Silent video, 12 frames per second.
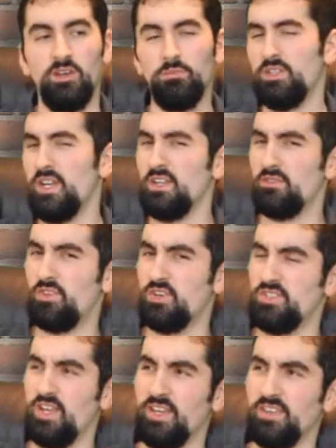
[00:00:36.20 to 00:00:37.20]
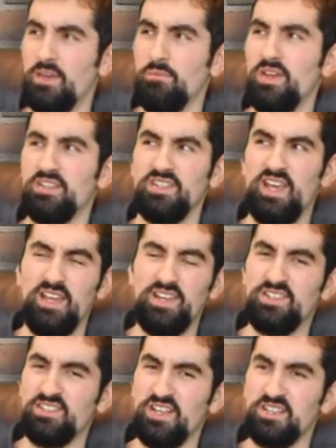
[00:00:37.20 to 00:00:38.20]
Pretending for a second that makes
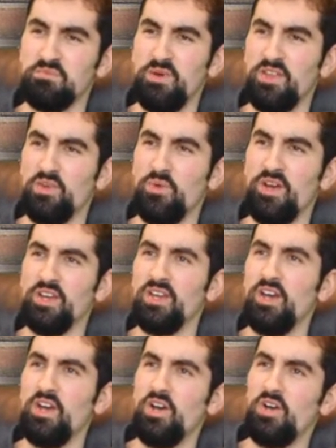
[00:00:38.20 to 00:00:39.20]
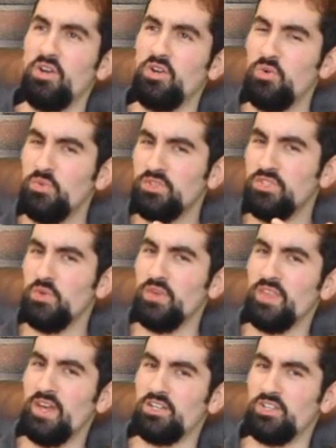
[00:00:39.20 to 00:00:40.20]
any sense, by the way, who was
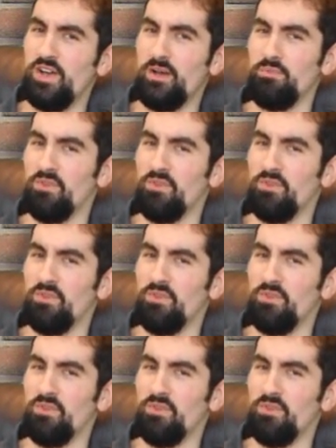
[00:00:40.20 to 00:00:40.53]
doing that job